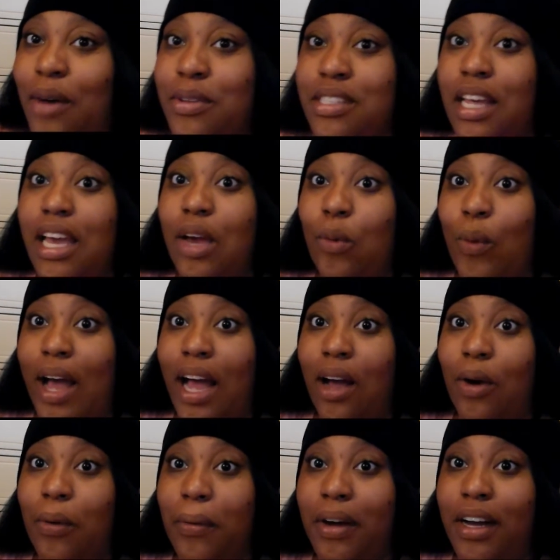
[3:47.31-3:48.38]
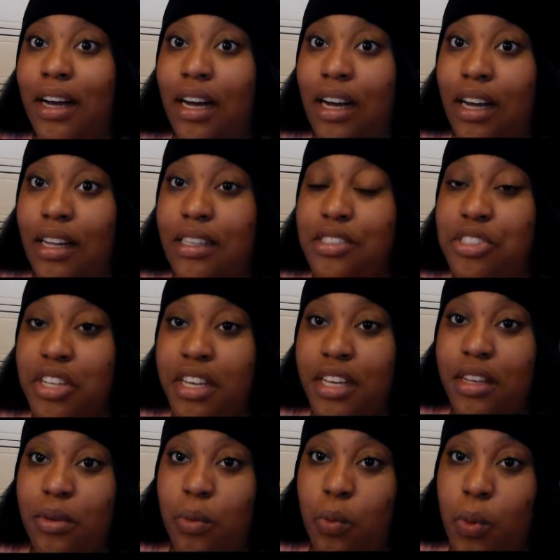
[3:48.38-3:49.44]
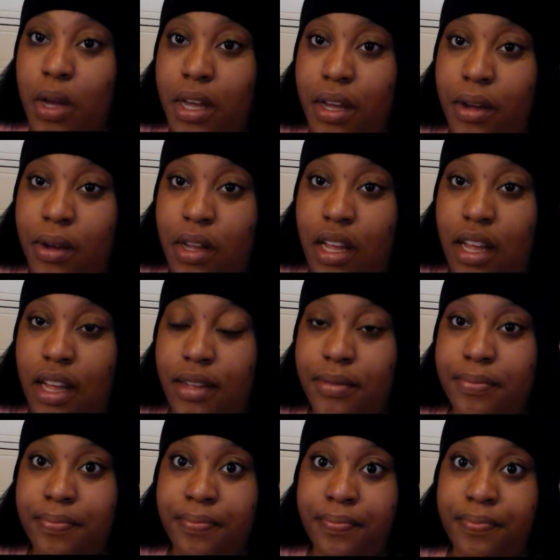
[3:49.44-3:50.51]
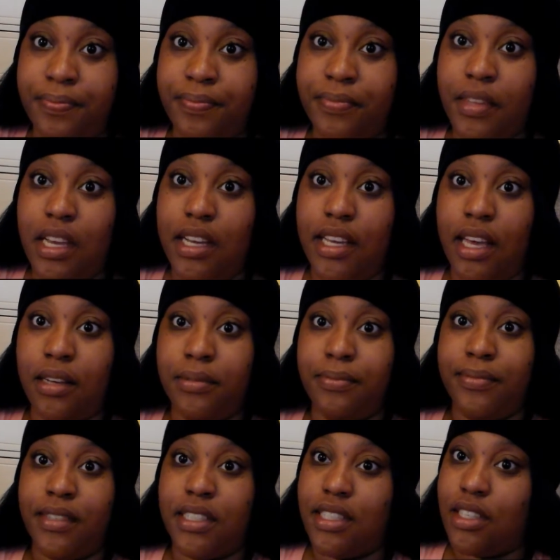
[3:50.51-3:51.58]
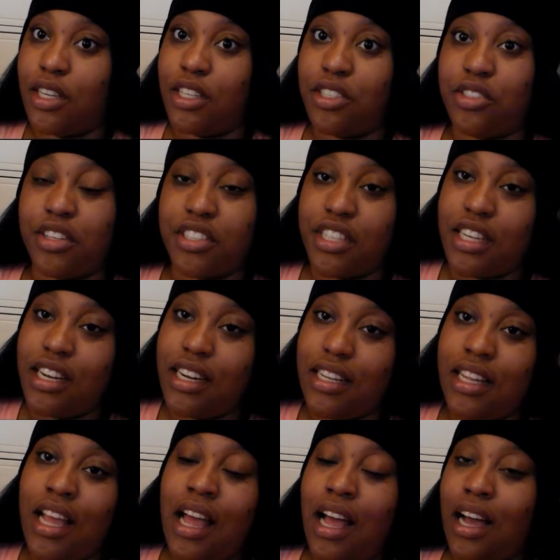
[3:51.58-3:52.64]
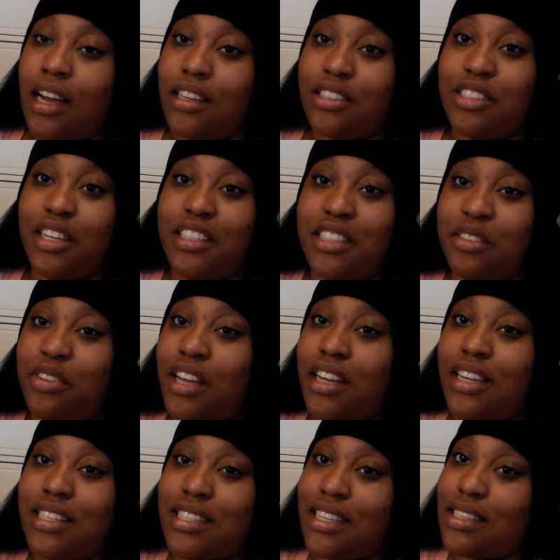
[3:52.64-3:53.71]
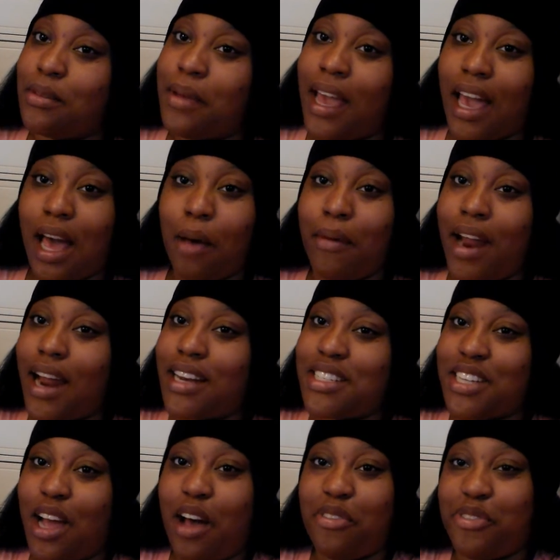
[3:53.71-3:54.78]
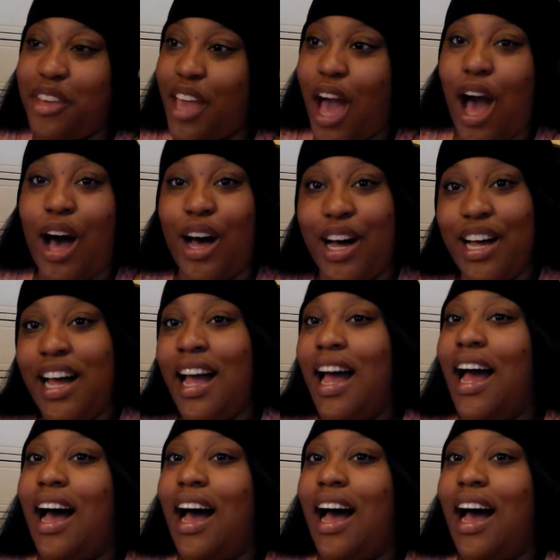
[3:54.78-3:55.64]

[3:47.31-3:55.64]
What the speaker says: I was like, wow, shit. Well, yep. Constructive criticism ain't come out of Sean for y'all.